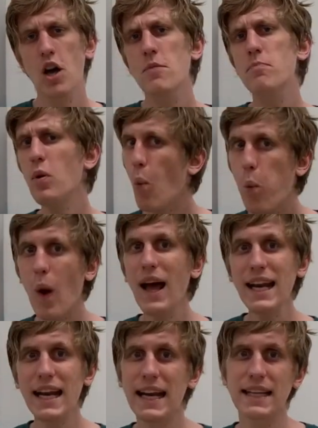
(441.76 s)
But what
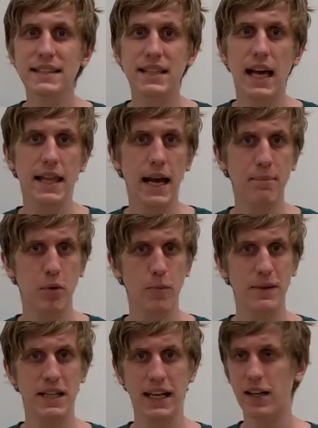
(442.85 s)
is that
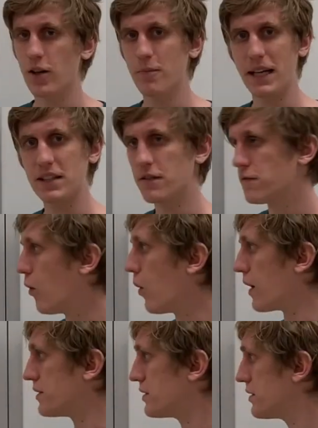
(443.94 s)
perpendicular piece of
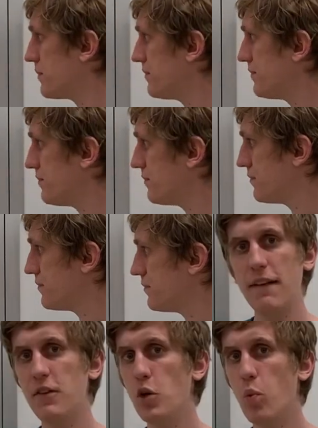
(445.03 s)
force?
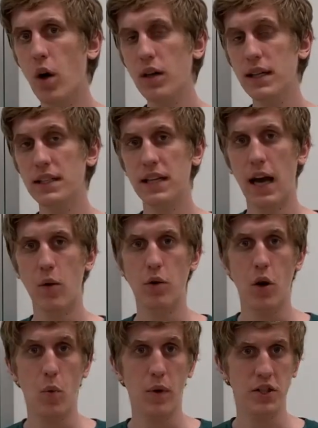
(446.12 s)
If you work this out
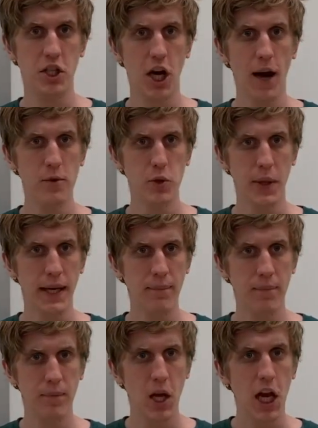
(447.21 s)
with geometry,
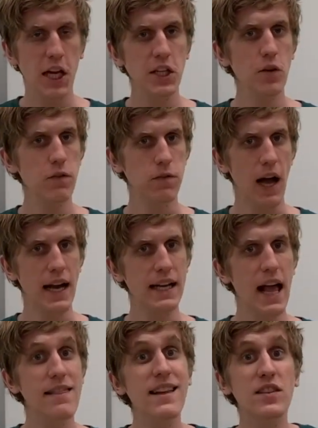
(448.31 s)
you'll find
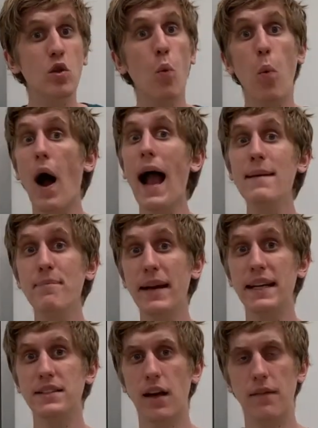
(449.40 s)
that the Y
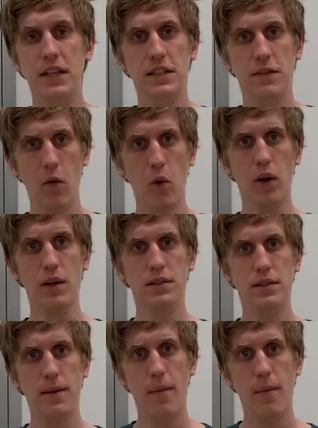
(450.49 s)
piece of this force